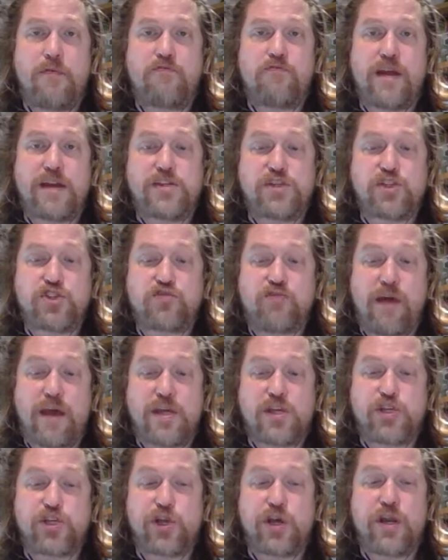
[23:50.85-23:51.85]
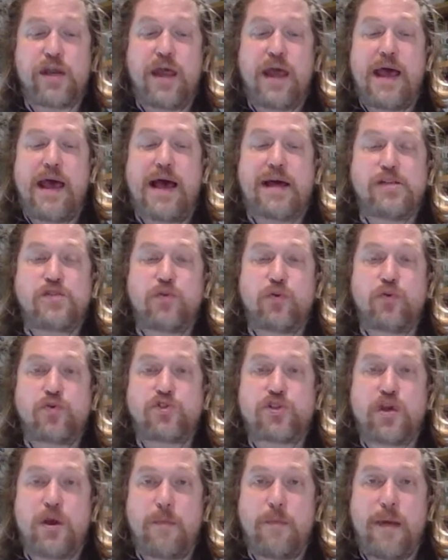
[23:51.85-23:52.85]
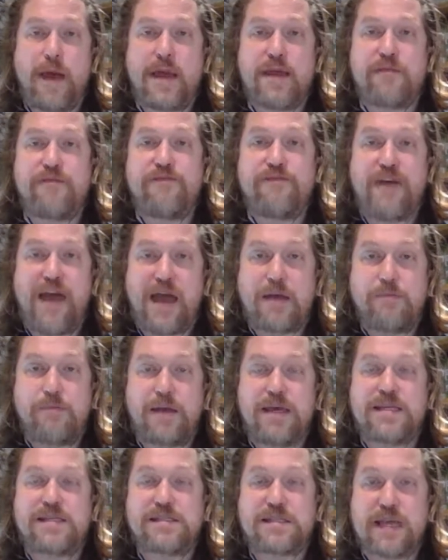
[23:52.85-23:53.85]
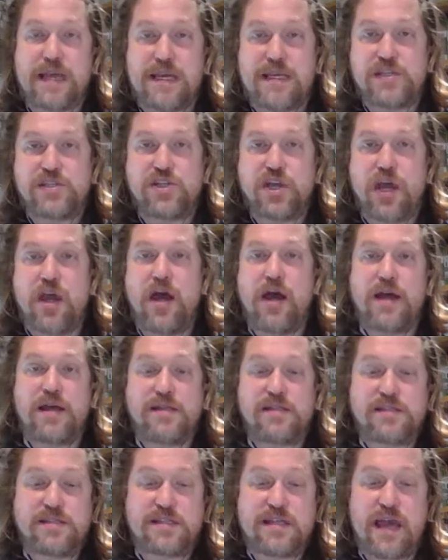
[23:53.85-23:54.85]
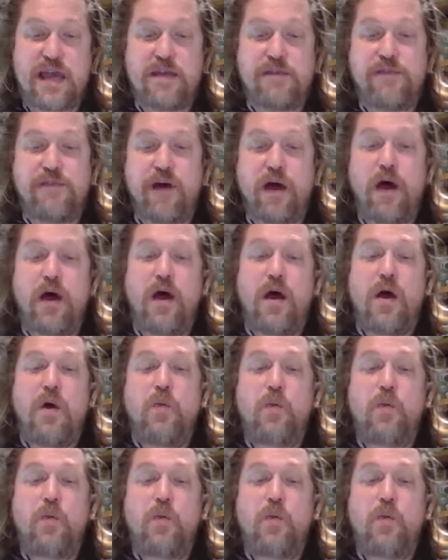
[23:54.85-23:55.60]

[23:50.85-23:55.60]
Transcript: registration and to also make fan meets easier and safer.